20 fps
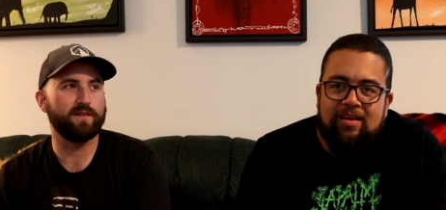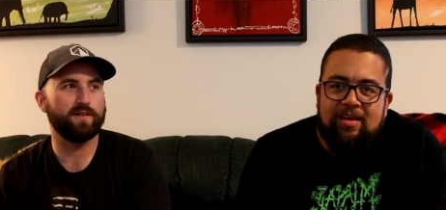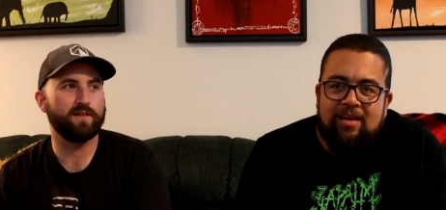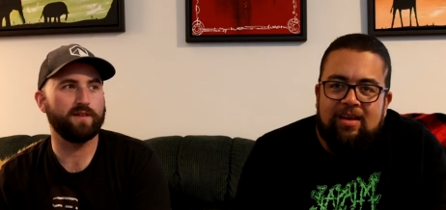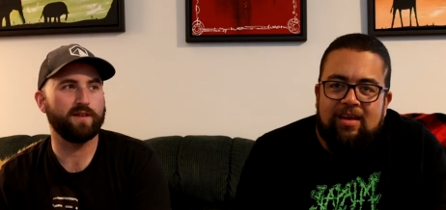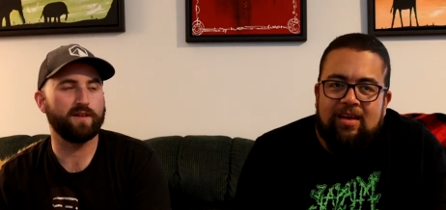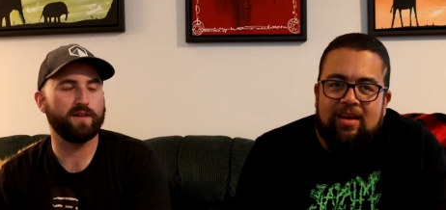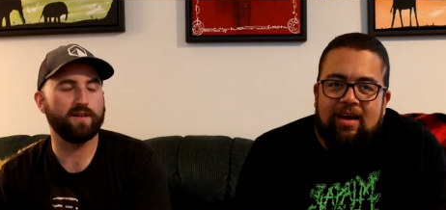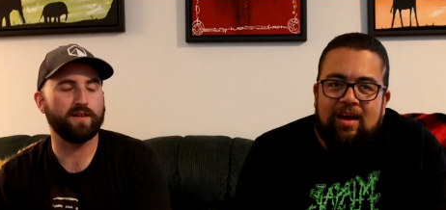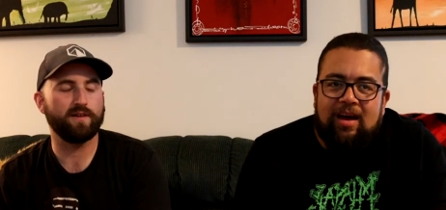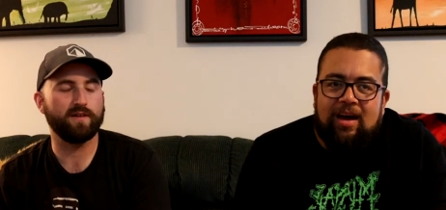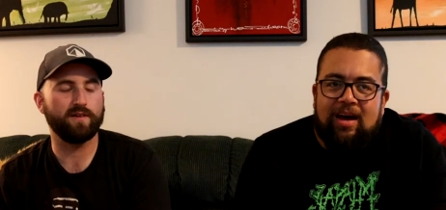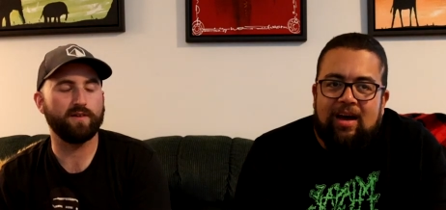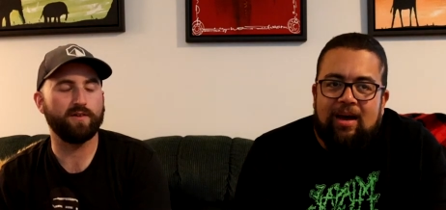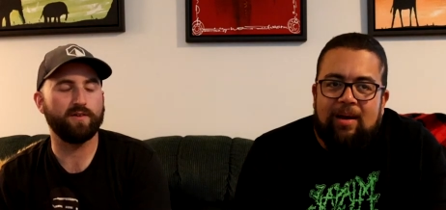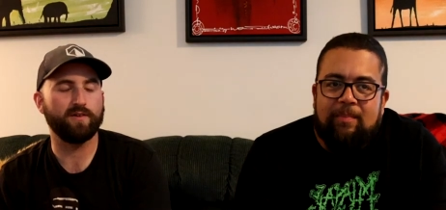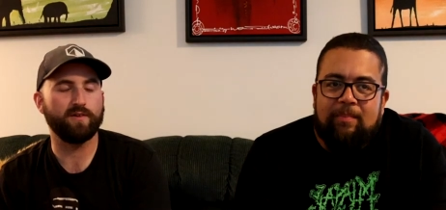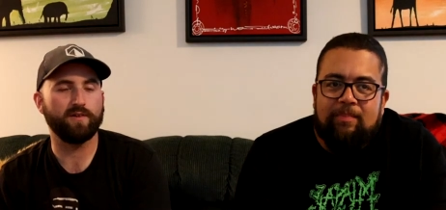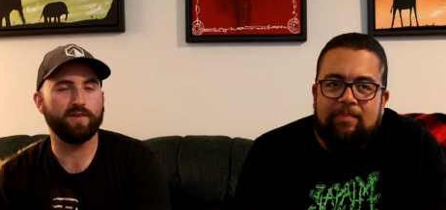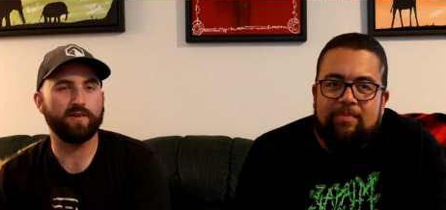Speaker 1: Yeah.
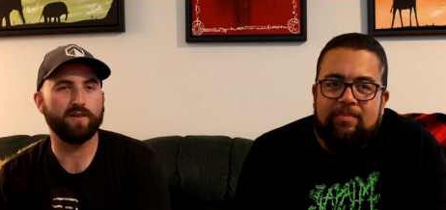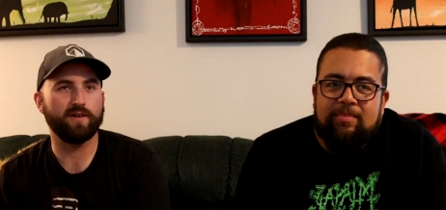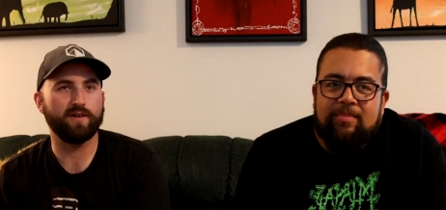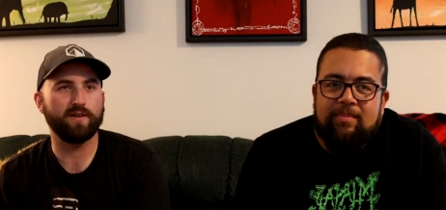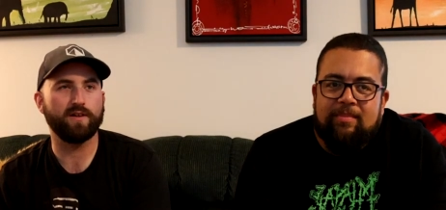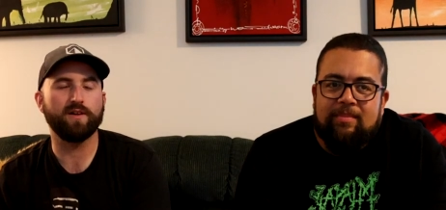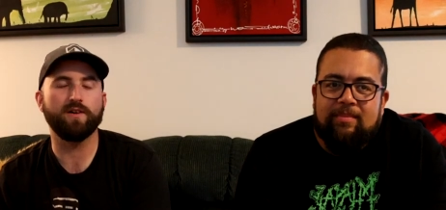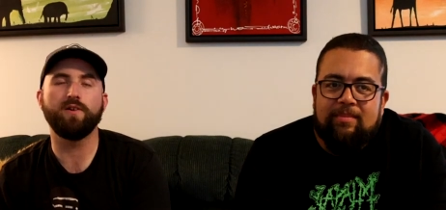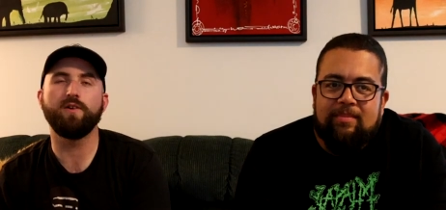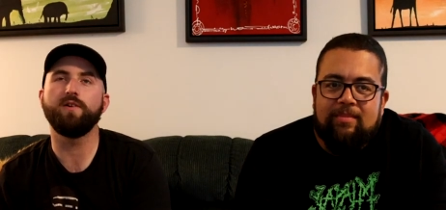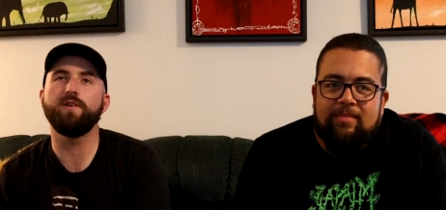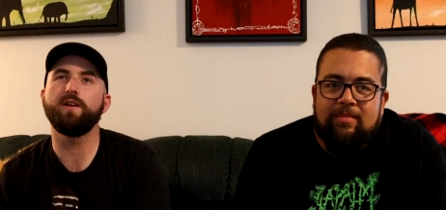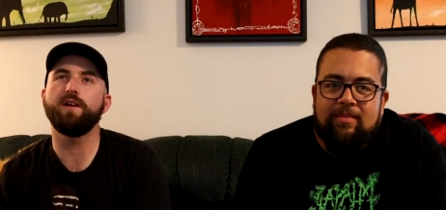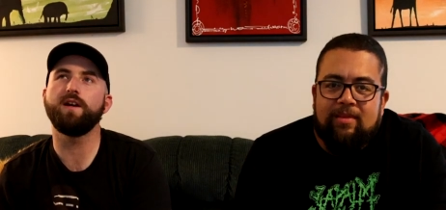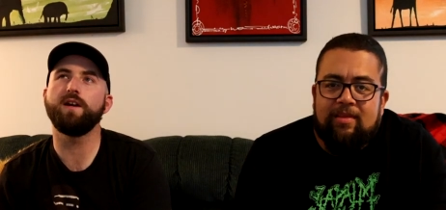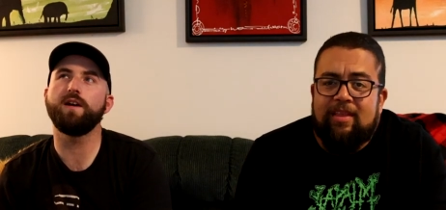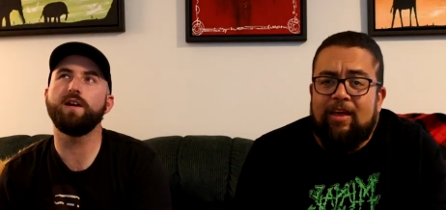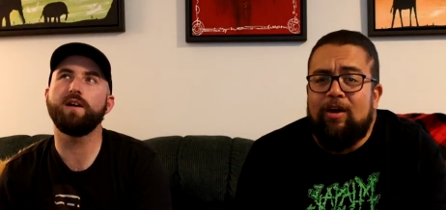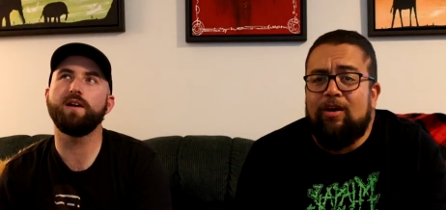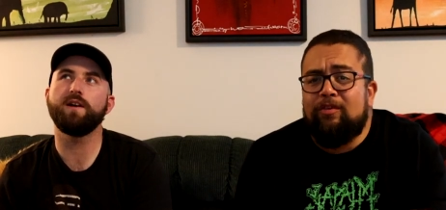Oh, um, oh god. Oh
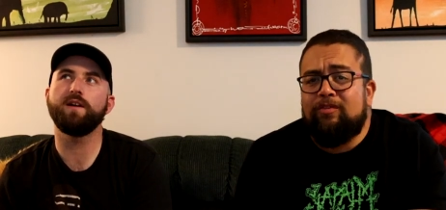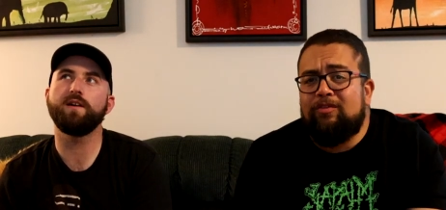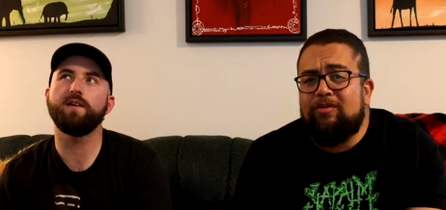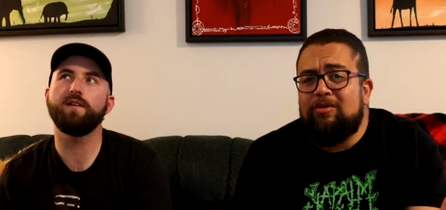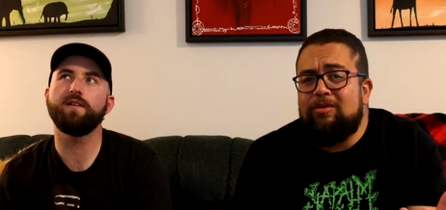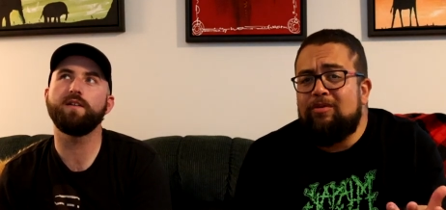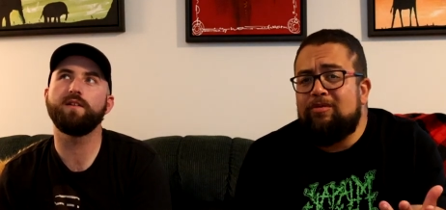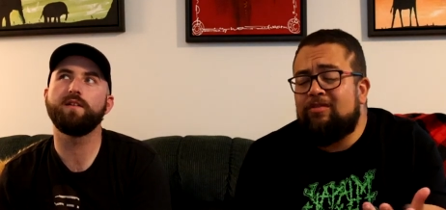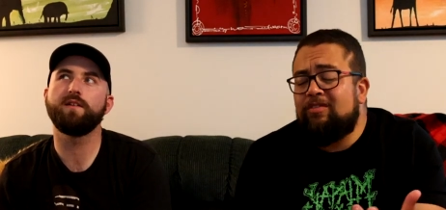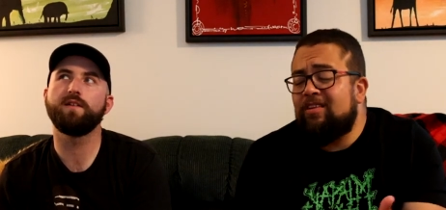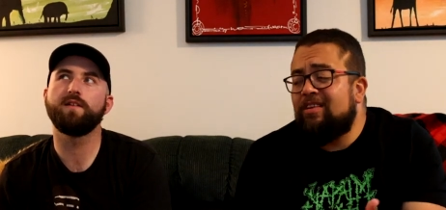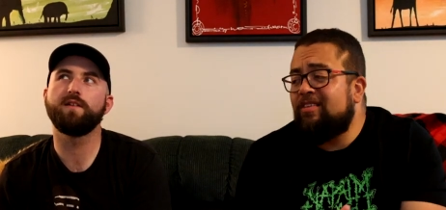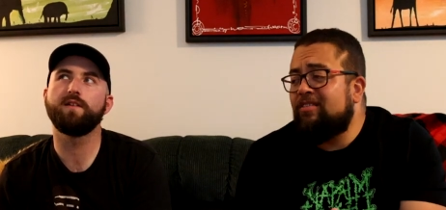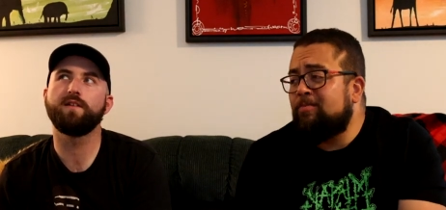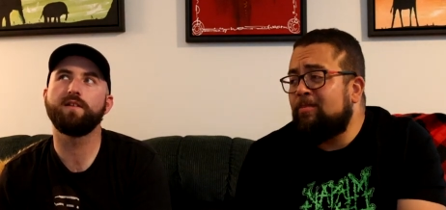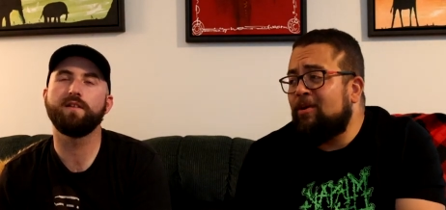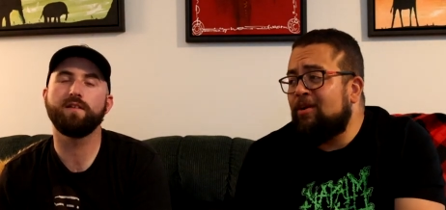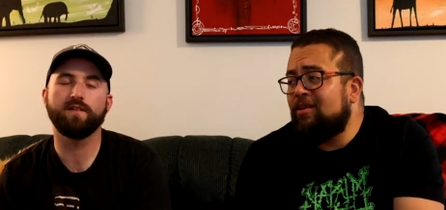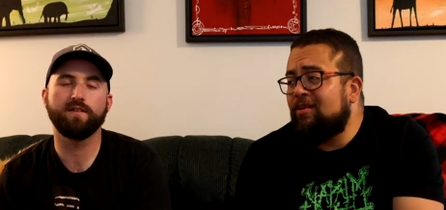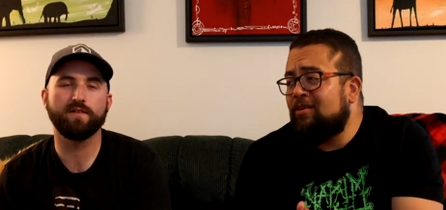yeah. They also used it as
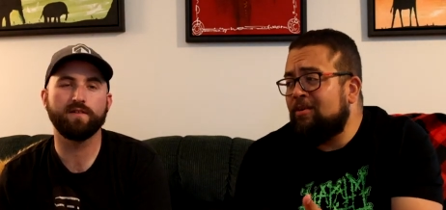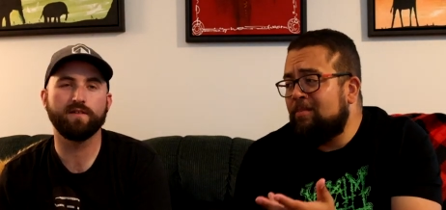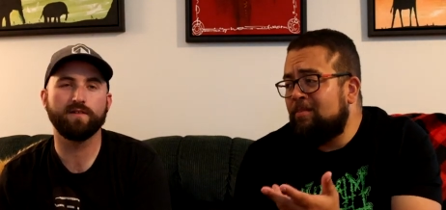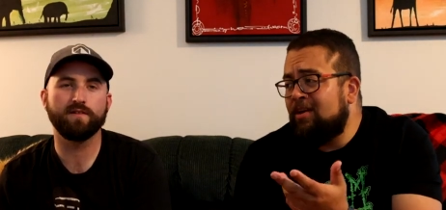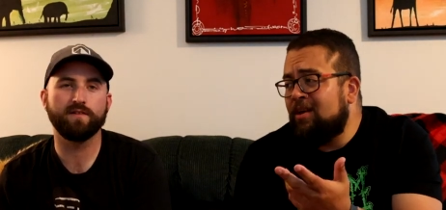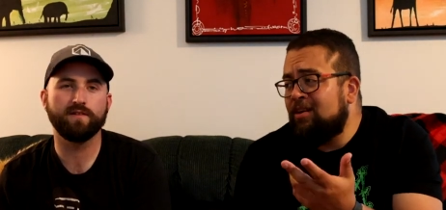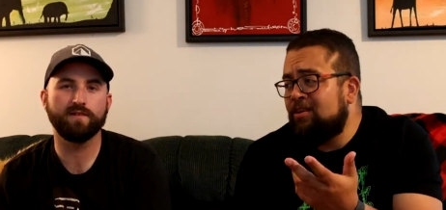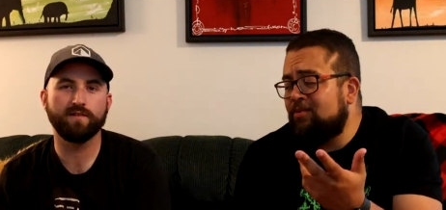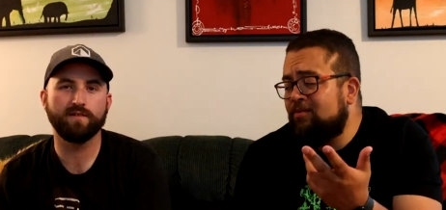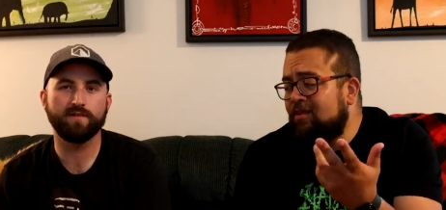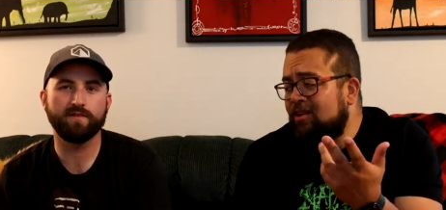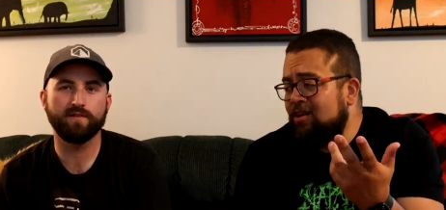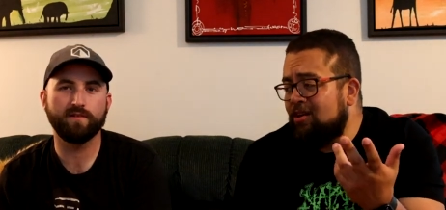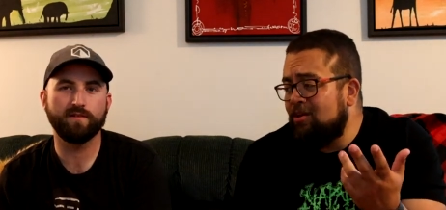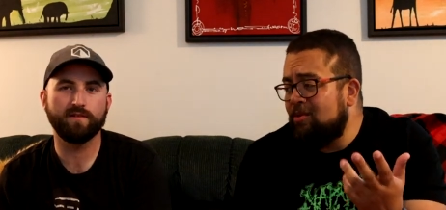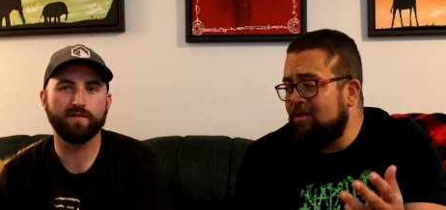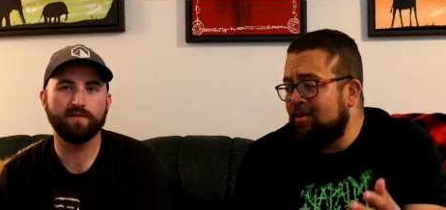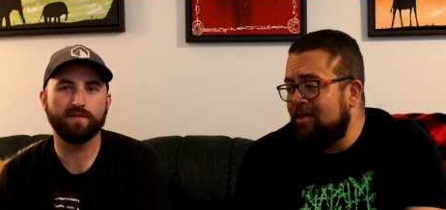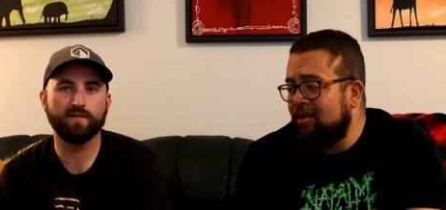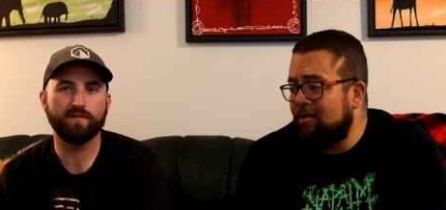part of their pitch
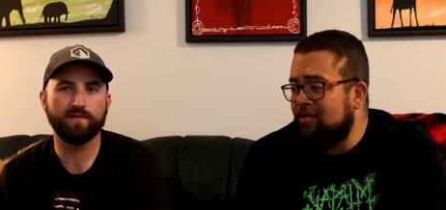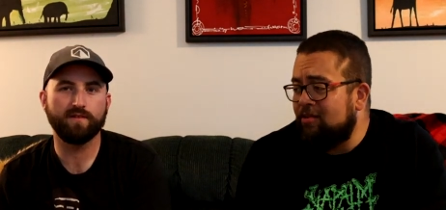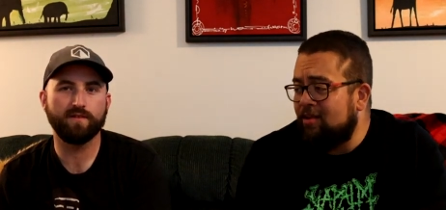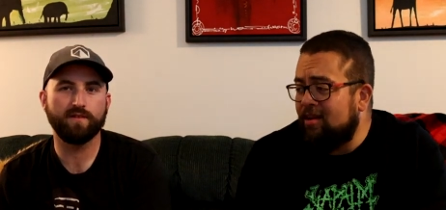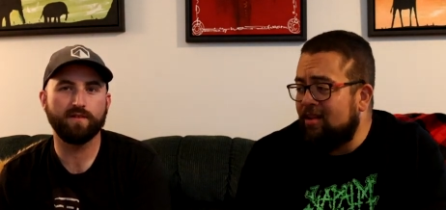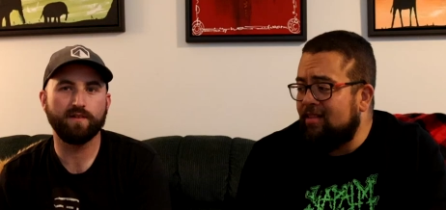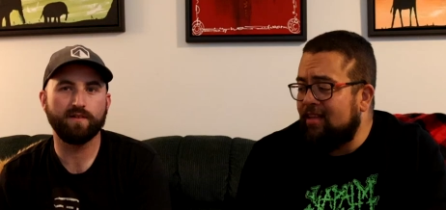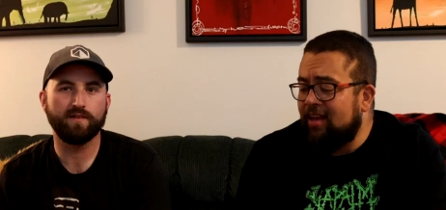video when they were trying.